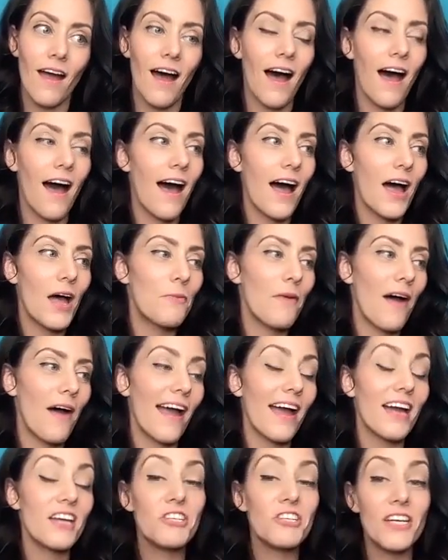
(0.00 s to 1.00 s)
Um,
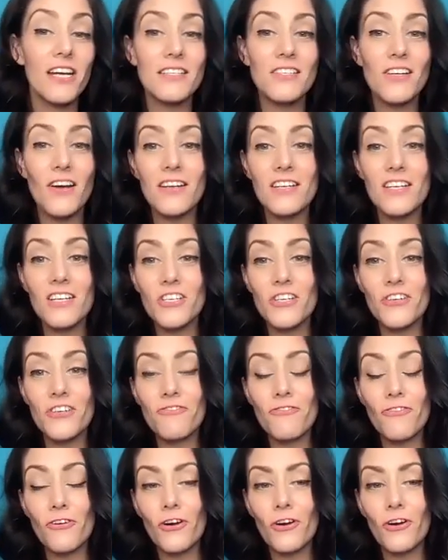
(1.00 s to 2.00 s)
I actually got to audition
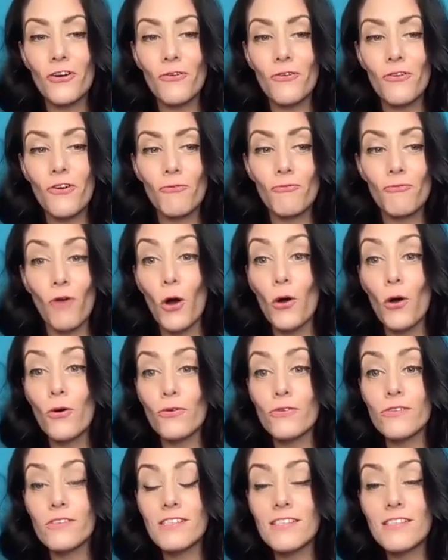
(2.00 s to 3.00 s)
for
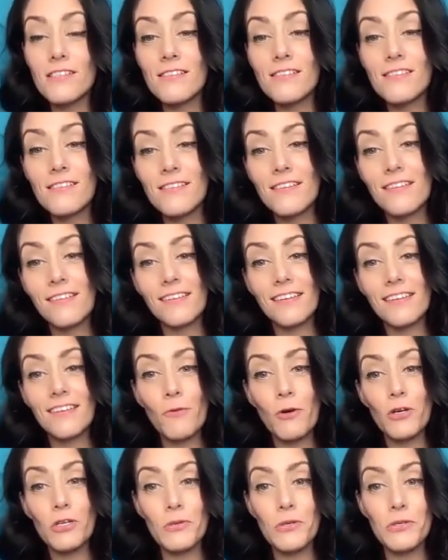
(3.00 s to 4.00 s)
Rose,
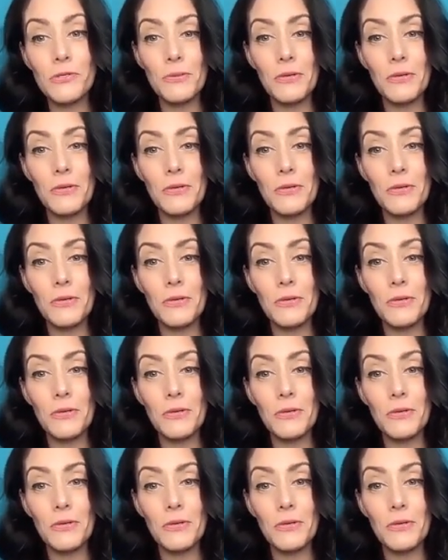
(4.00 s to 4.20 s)
which was